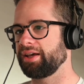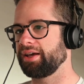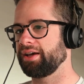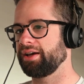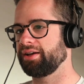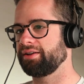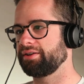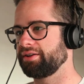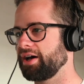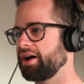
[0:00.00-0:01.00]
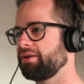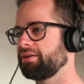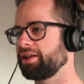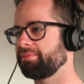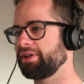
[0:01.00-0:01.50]
And now
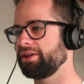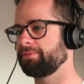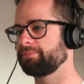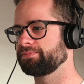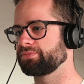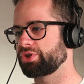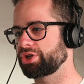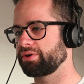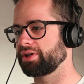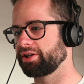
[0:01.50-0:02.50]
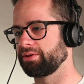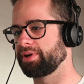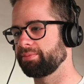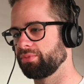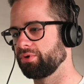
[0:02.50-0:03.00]
let me show you a little
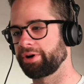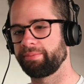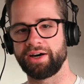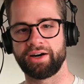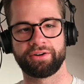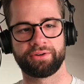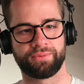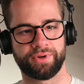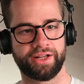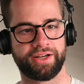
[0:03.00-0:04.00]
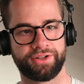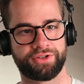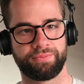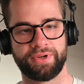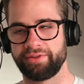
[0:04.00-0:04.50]
bit more about what I did
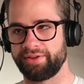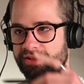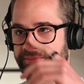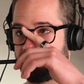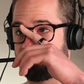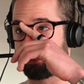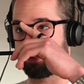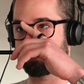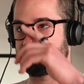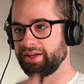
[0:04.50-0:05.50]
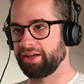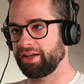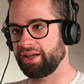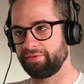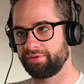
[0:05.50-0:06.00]
to build this, because
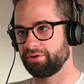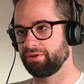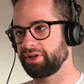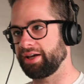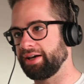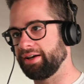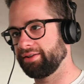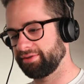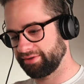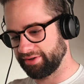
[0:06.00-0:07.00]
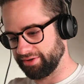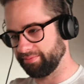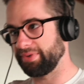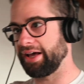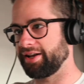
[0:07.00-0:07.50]
if you look at, I
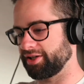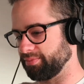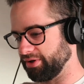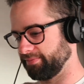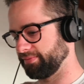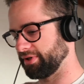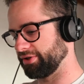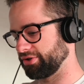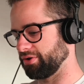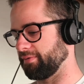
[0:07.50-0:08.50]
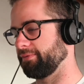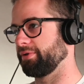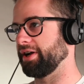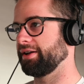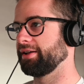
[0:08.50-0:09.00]
didn't plan this, but let's go
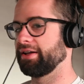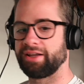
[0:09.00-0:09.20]
for it.